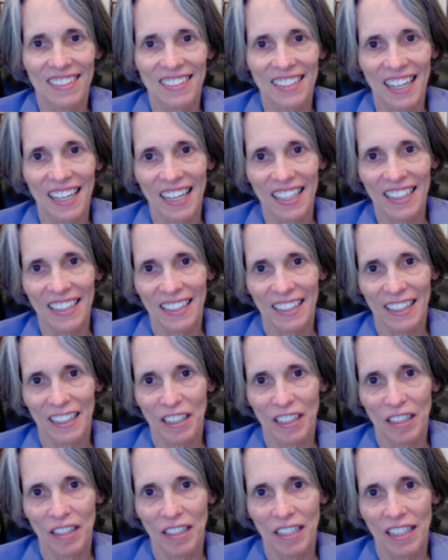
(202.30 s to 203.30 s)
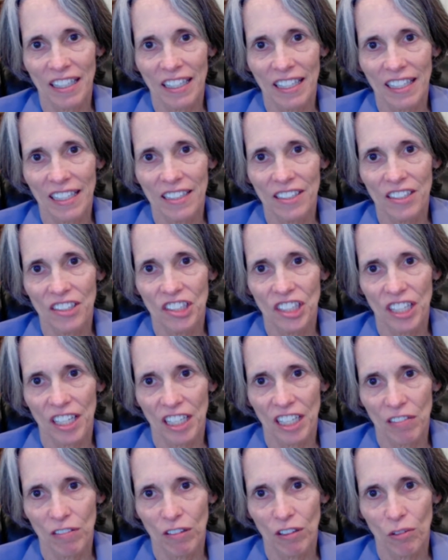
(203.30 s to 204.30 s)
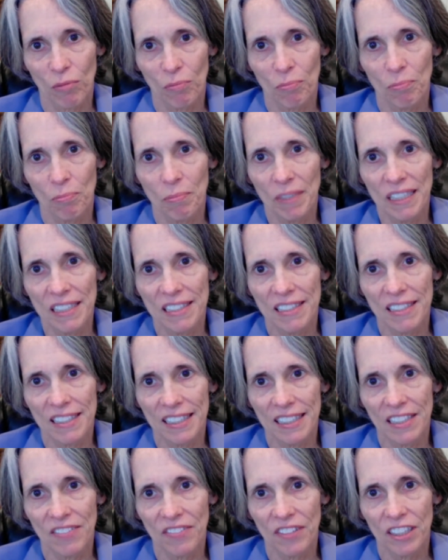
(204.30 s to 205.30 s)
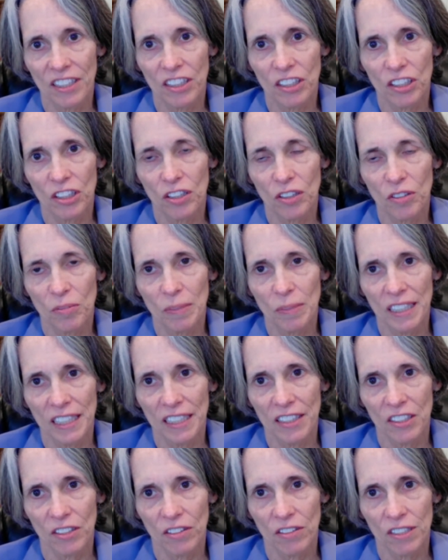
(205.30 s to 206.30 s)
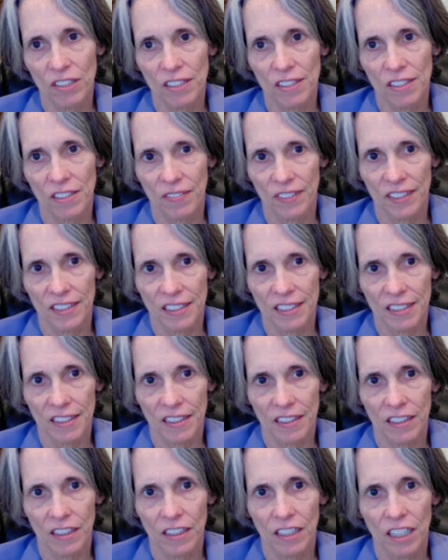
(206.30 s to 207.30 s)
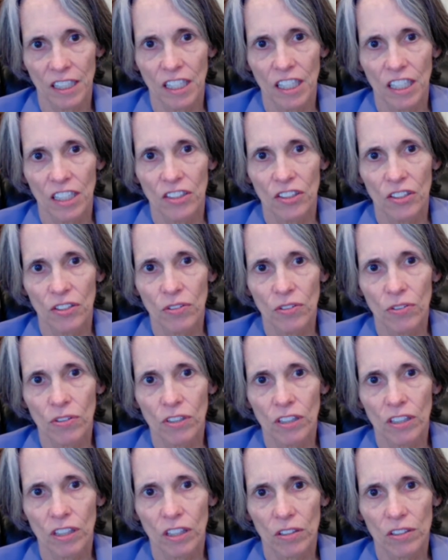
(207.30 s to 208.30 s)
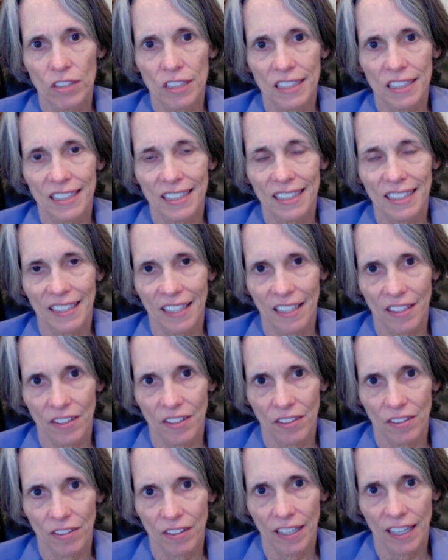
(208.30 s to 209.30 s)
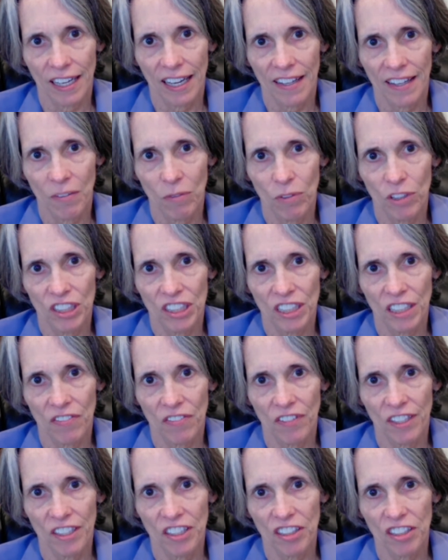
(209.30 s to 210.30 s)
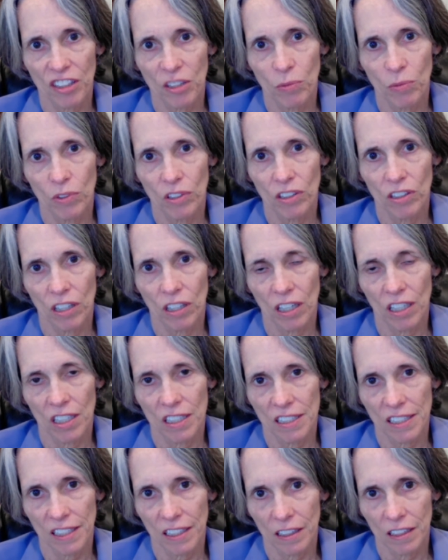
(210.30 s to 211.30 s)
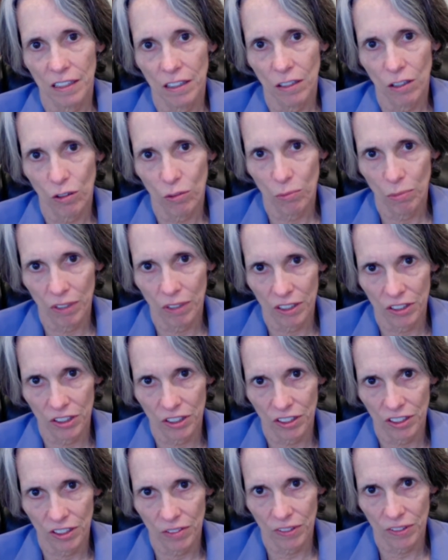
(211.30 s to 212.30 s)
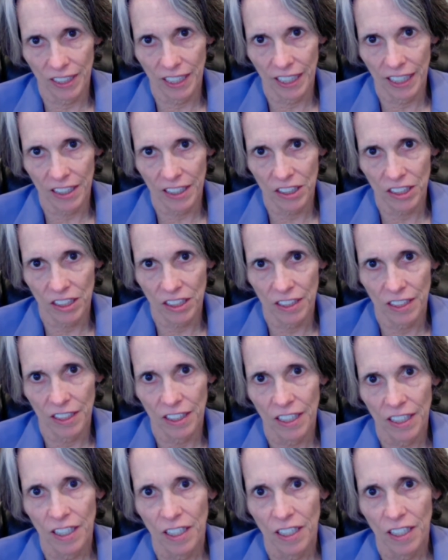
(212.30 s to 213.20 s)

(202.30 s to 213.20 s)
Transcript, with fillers: stacking in general means giving too many doses of insulin too close together, which eventually will cause a low blood sugar reaction.